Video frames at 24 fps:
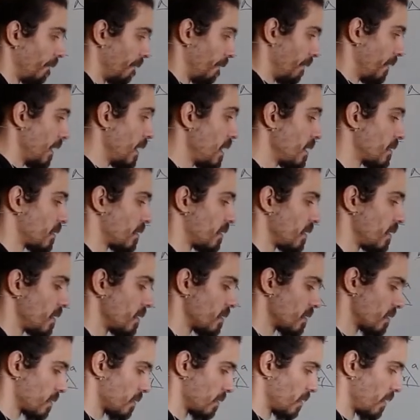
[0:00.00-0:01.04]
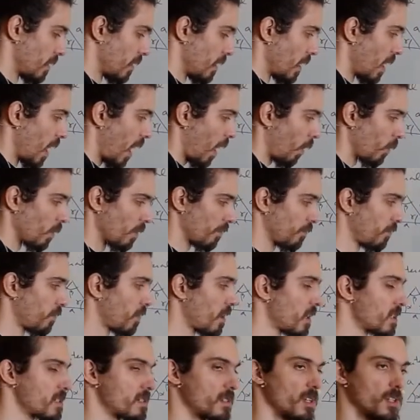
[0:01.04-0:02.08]
this is our
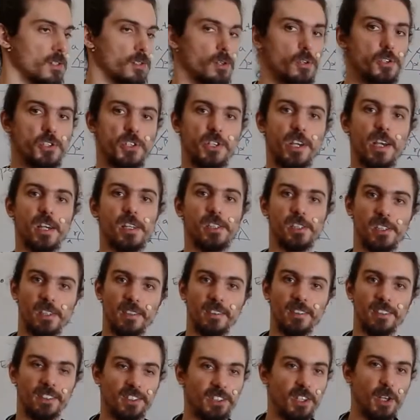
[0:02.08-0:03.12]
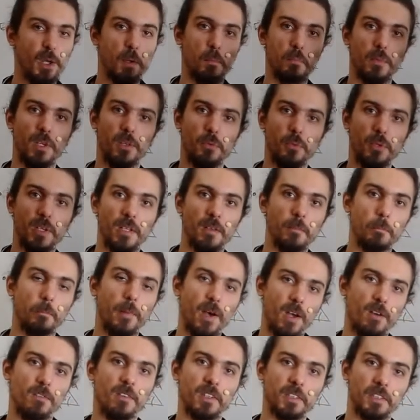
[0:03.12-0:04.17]
first associations between pi
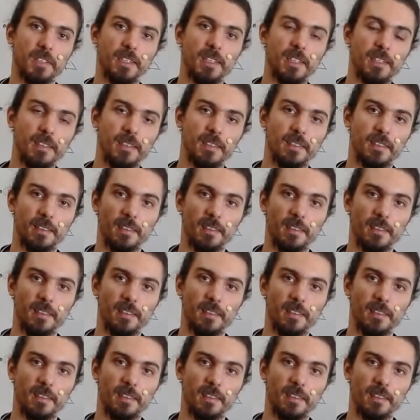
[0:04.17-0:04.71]
over six